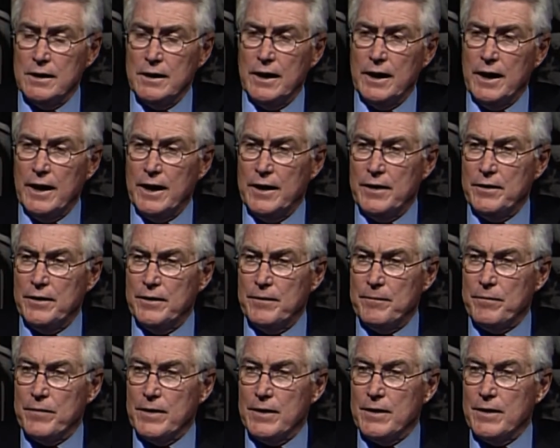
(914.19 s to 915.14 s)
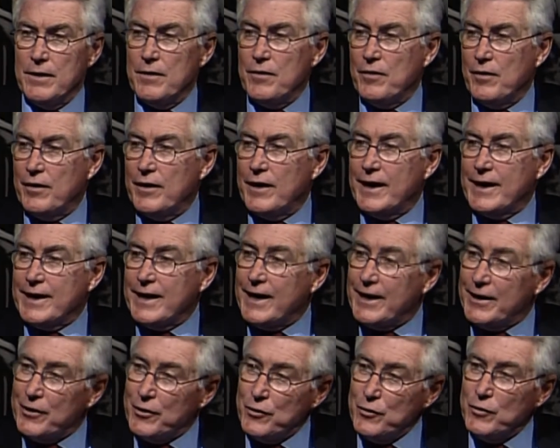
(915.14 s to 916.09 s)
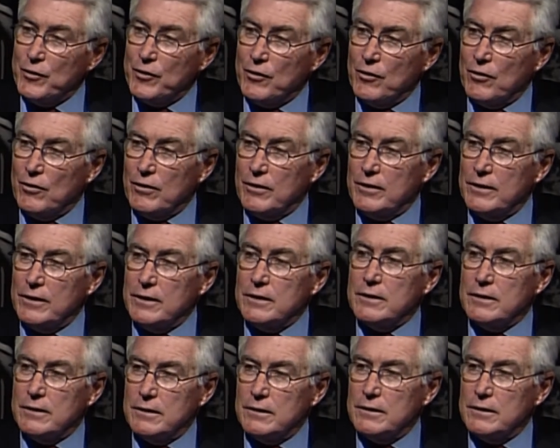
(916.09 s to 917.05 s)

and thought I kind of knew it all. And